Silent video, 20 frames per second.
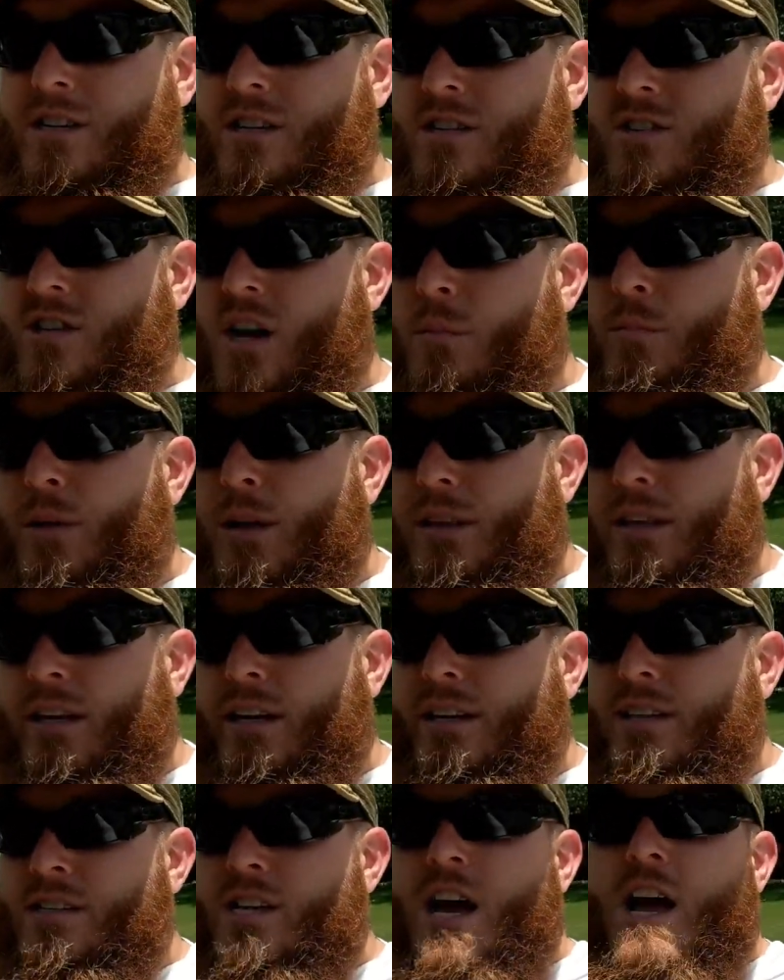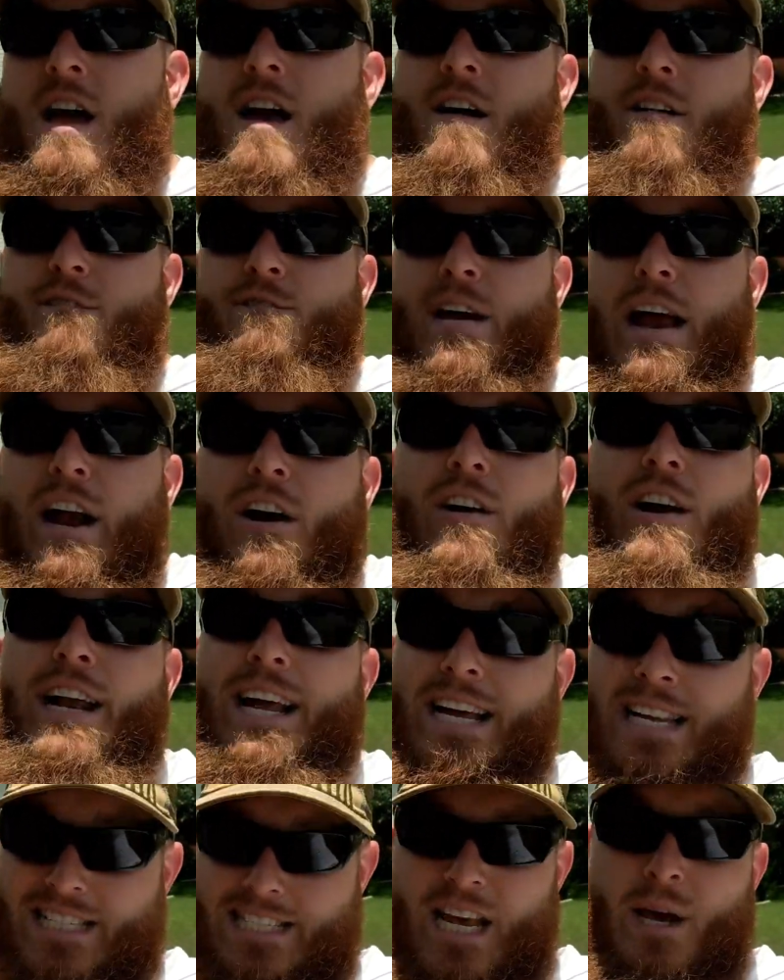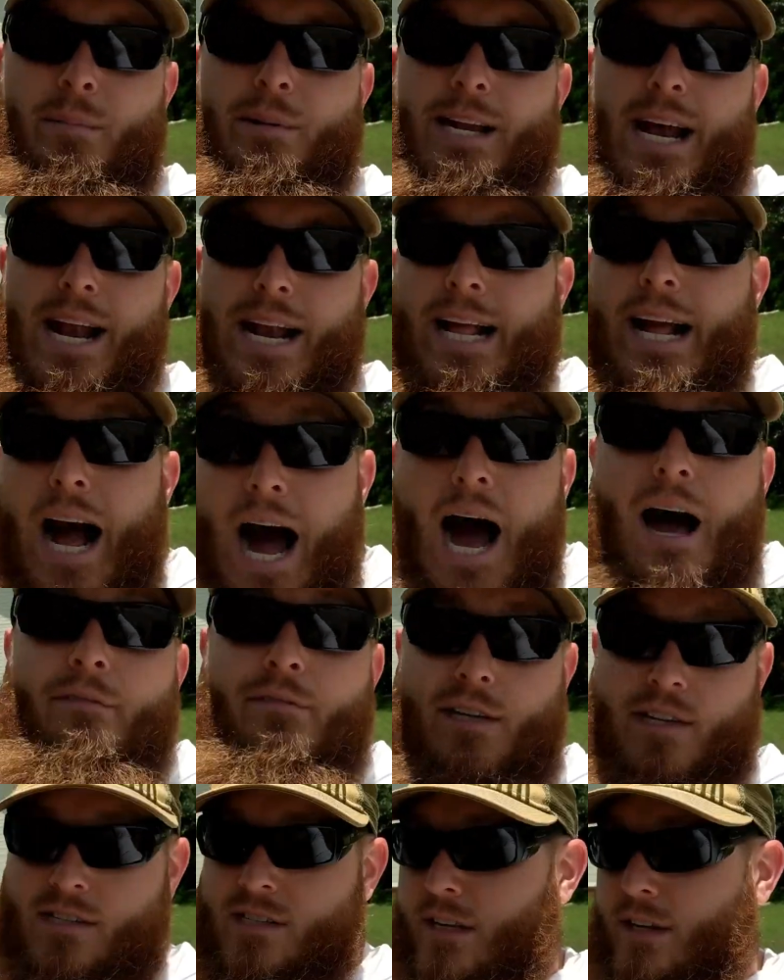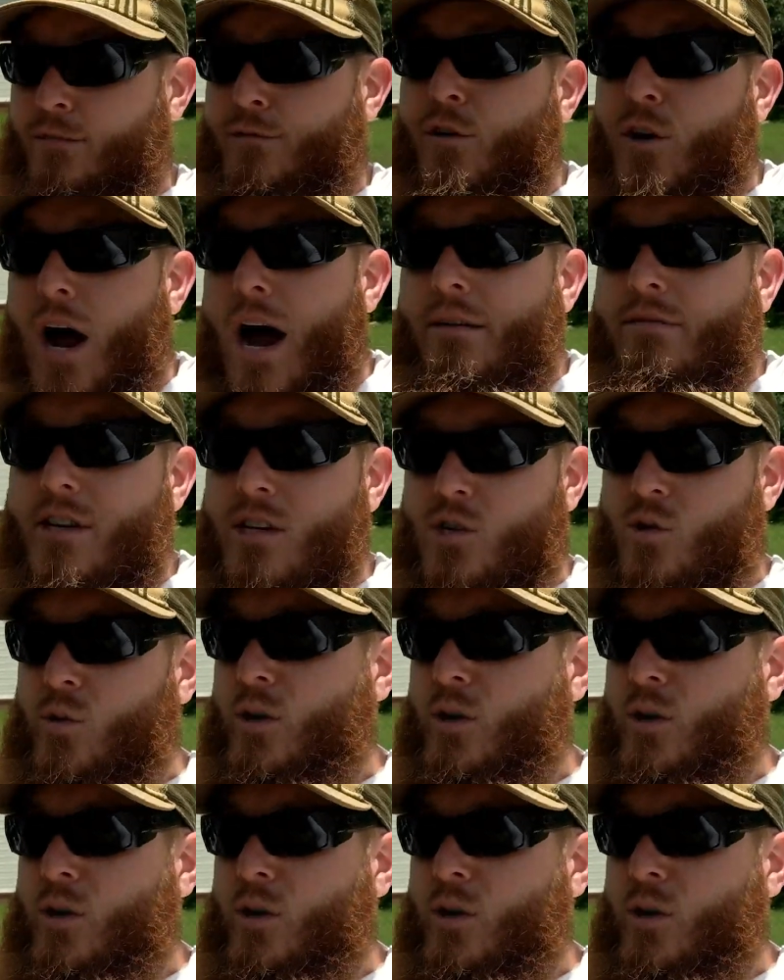just something that is very intimidating, obviously, for obvious